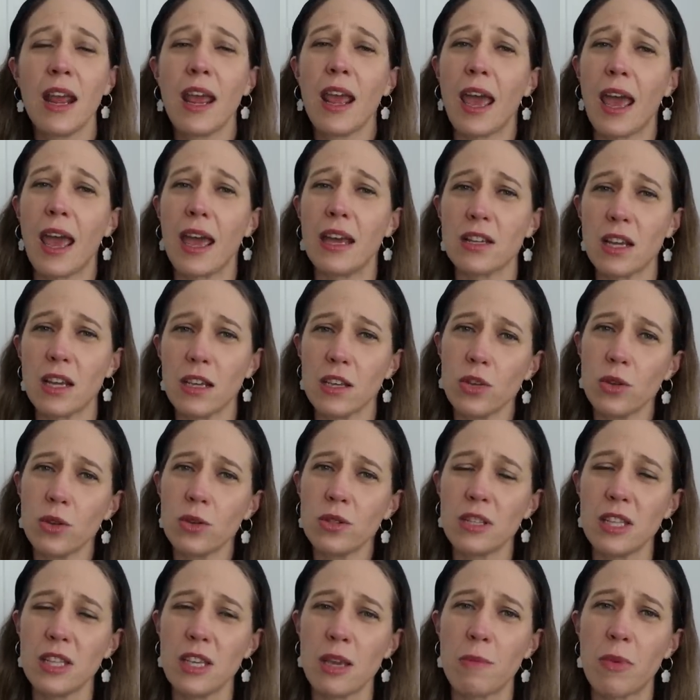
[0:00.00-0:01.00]
And I
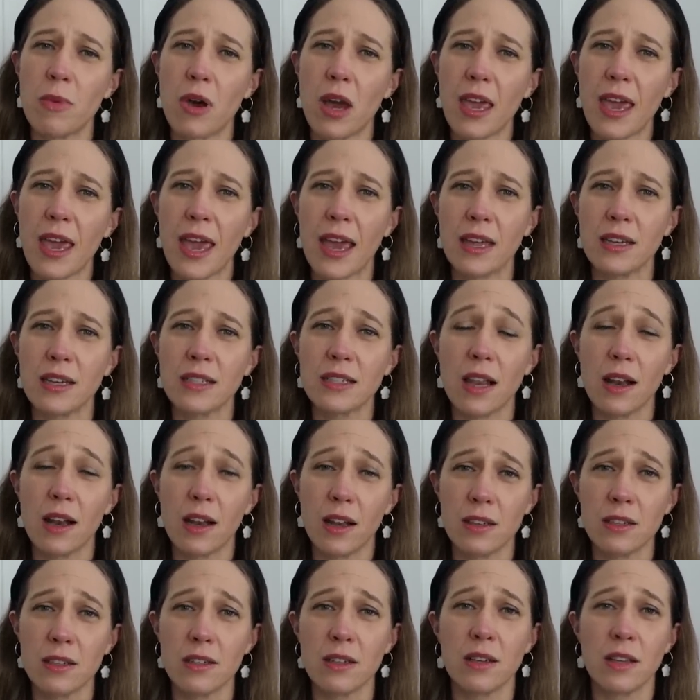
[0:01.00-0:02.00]
used the By Hand
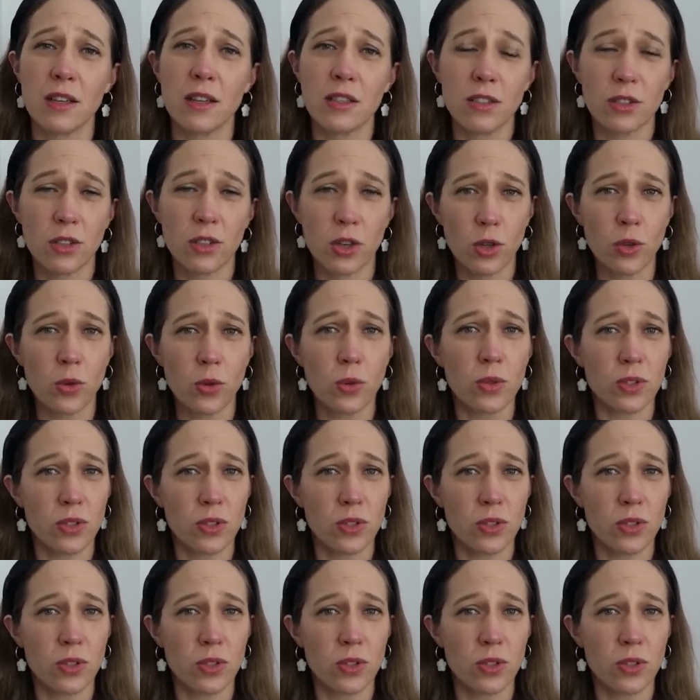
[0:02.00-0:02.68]
London Circle